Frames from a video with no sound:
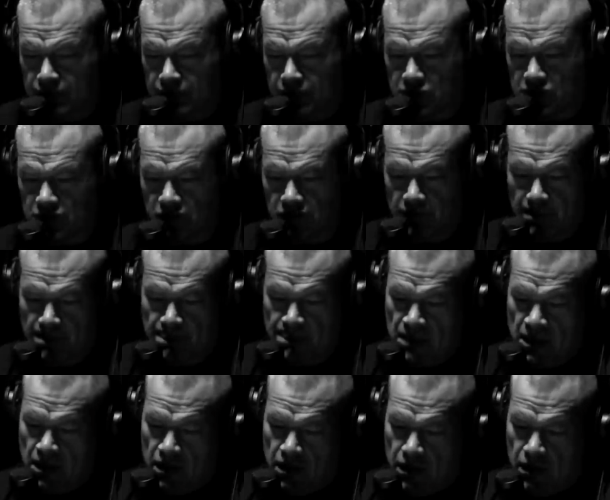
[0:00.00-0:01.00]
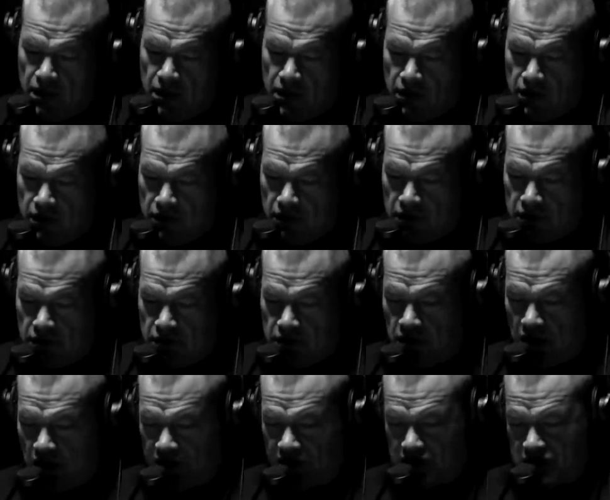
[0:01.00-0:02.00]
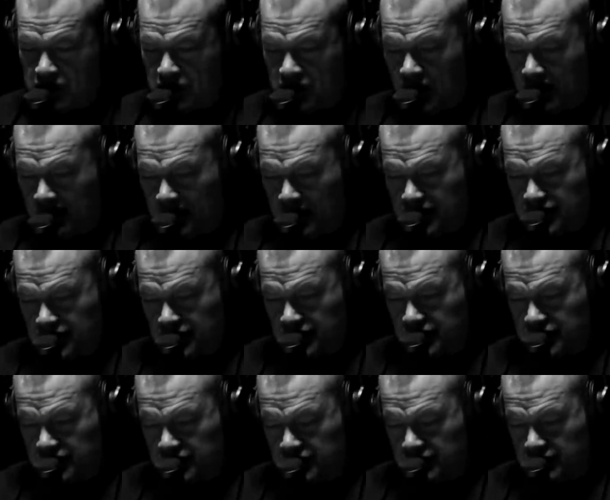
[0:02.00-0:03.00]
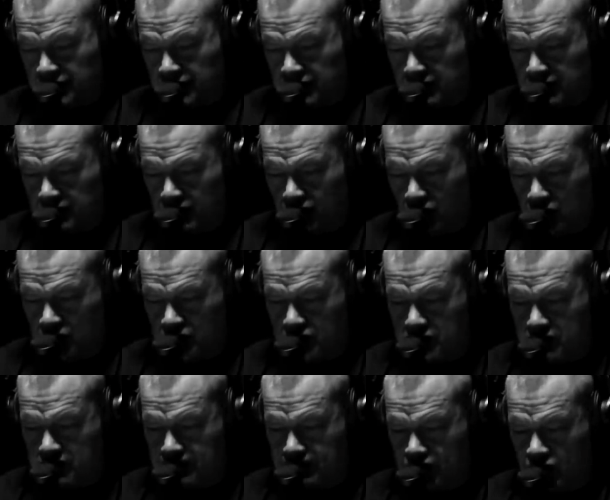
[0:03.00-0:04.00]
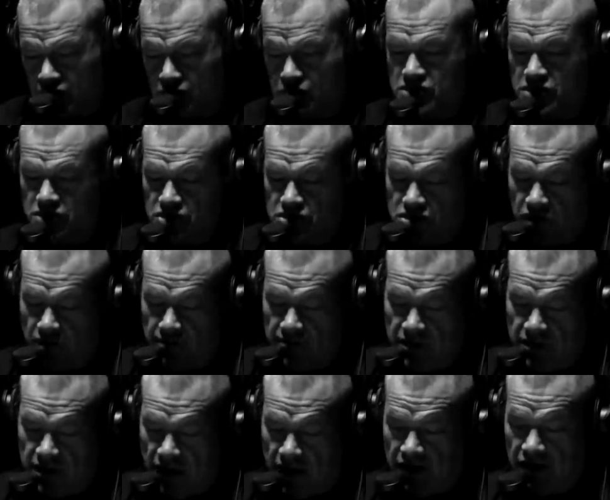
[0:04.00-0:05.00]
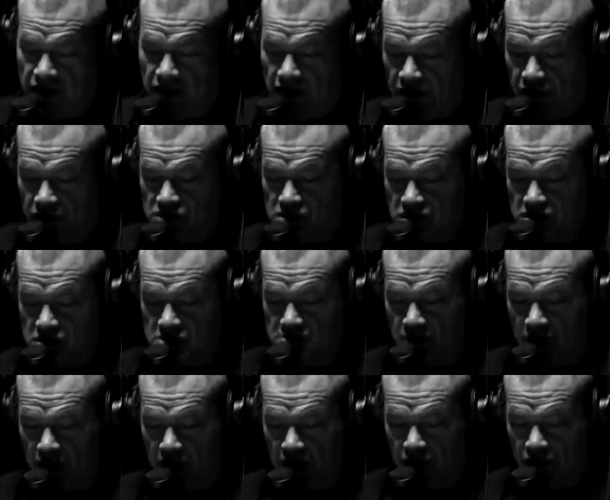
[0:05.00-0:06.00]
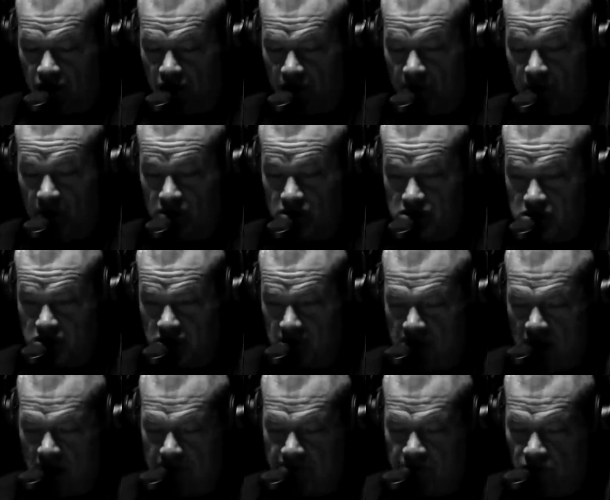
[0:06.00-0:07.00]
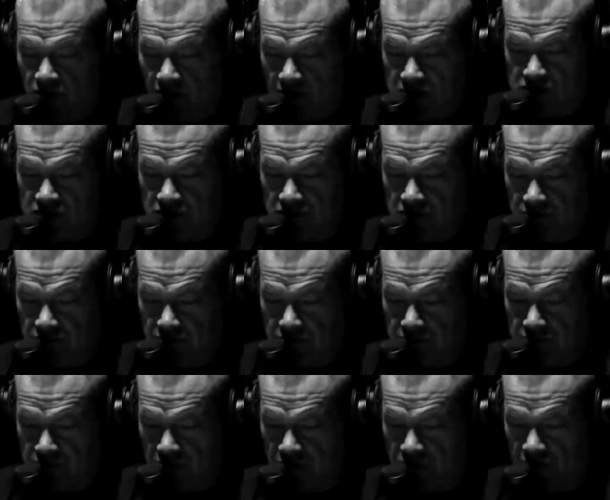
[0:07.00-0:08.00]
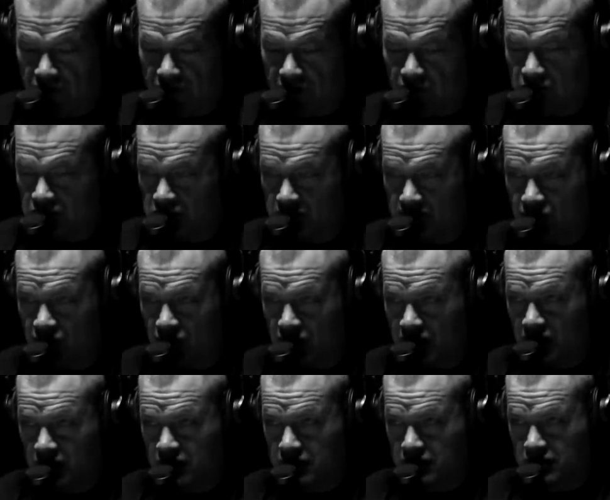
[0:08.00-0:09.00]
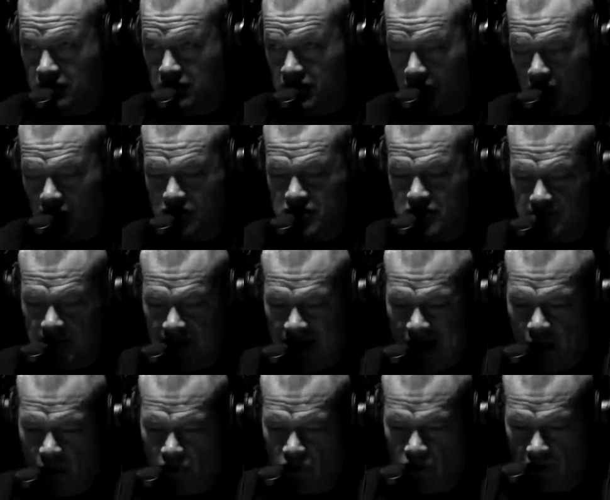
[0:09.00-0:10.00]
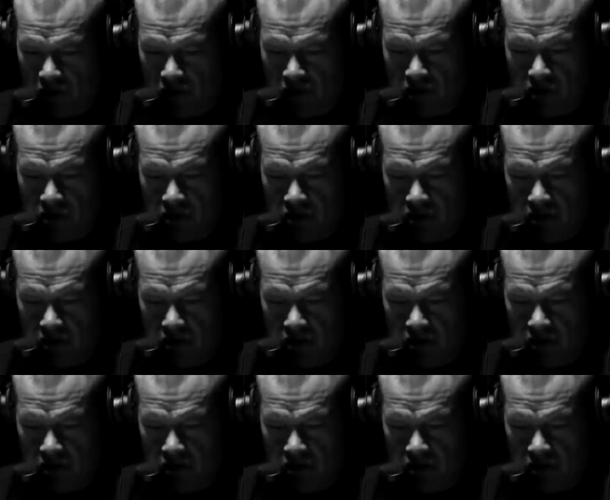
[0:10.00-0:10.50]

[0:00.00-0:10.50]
So, Obviously, that message was produced in German and in English and spread out amongst the population. I thought that was a pretty awesome outlook.